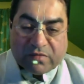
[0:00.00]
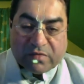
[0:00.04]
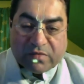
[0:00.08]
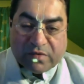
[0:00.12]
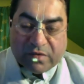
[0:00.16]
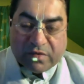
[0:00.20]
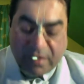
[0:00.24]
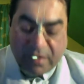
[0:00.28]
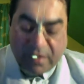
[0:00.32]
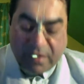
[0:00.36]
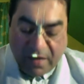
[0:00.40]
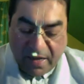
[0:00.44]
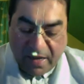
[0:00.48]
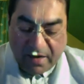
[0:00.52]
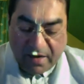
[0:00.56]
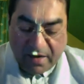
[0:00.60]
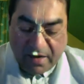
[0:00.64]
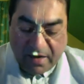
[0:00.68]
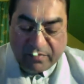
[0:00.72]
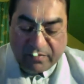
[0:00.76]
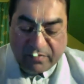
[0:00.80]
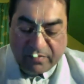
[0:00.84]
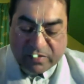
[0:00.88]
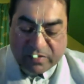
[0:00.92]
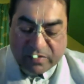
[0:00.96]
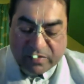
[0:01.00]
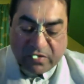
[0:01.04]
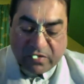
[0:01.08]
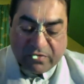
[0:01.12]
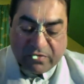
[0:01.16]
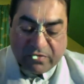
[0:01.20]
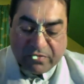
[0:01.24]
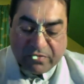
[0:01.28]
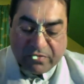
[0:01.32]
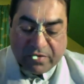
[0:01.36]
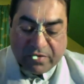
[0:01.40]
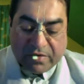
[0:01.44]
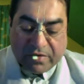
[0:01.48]
higher levels of
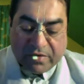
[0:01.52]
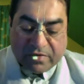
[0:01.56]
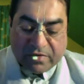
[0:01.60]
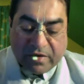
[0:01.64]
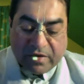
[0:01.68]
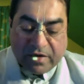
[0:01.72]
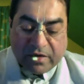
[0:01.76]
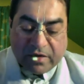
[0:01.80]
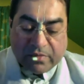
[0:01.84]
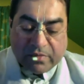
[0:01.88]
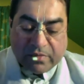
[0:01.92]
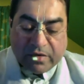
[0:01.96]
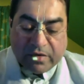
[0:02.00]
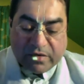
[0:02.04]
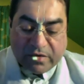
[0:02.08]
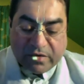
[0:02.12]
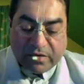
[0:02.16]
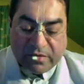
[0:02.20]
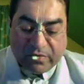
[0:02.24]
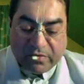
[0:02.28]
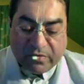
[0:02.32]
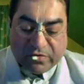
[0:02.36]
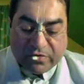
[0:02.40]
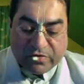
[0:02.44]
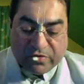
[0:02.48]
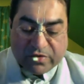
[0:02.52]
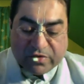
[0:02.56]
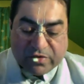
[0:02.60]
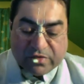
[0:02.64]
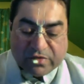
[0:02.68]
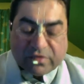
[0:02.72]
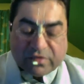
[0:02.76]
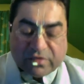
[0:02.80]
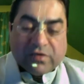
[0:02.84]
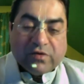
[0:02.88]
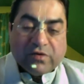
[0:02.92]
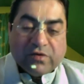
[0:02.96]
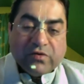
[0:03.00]
sentiment and
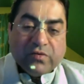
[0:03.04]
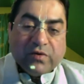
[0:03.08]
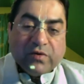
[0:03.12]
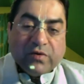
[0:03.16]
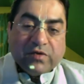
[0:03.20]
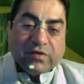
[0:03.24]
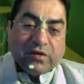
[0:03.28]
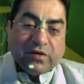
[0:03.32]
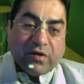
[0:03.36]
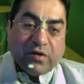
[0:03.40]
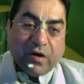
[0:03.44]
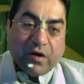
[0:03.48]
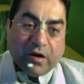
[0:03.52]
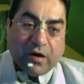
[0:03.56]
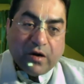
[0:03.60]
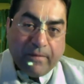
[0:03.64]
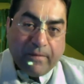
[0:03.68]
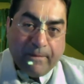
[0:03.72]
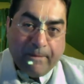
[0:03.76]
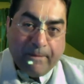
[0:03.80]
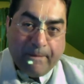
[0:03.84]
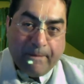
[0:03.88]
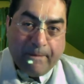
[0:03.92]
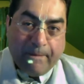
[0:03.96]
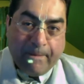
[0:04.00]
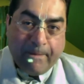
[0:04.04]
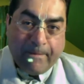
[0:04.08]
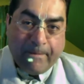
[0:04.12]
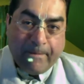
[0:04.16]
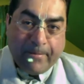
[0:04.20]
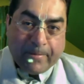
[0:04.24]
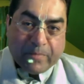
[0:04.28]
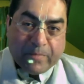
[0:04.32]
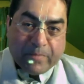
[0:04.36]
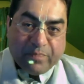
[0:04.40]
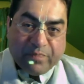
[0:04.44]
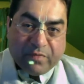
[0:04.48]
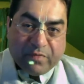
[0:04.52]
emotions towards the Lord,
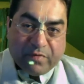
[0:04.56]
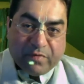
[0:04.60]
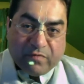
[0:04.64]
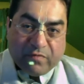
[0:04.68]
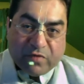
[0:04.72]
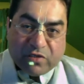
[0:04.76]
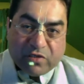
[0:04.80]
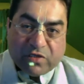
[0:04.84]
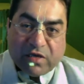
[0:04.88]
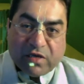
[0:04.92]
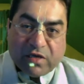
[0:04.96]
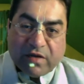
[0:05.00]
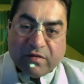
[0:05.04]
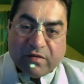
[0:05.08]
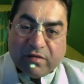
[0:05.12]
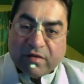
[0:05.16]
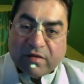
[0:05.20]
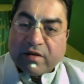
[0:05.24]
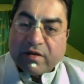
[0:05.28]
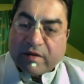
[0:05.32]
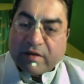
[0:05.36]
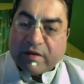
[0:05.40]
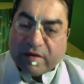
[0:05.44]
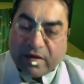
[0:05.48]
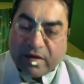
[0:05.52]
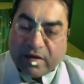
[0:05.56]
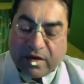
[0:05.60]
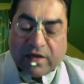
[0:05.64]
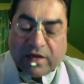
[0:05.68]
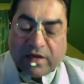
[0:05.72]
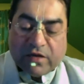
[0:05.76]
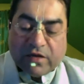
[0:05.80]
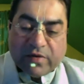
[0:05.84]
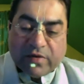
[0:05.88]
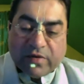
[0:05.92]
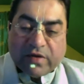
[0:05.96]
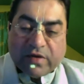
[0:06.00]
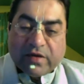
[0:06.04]
which then
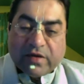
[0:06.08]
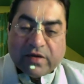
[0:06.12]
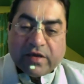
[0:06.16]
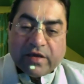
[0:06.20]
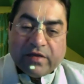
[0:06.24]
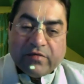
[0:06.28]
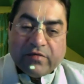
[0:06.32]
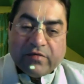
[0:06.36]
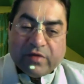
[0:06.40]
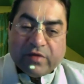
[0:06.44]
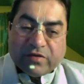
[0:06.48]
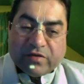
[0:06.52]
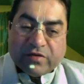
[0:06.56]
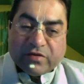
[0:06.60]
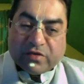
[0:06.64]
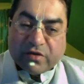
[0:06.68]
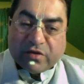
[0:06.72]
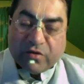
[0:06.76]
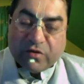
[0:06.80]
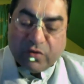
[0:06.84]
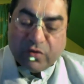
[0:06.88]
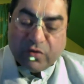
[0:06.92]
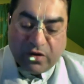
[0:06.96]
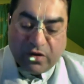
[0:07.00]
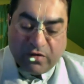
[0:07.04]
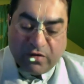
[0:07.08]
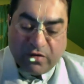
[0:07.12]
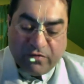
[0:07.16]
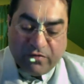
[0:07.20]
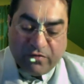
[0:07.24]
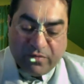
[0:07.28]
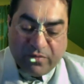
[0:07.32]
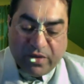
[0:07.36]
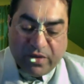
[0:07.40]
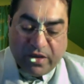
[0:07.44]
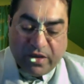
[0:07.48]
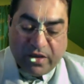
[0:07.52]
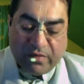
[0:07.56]
ultimately reaches the goal of
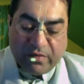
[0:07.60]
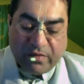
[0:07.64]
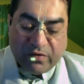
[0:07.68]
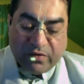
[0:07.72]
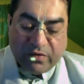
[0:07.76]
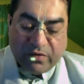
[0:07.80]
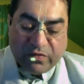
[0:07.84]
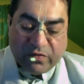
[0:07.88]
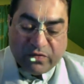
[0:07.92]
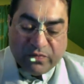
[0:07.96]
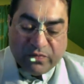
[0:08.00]
being able to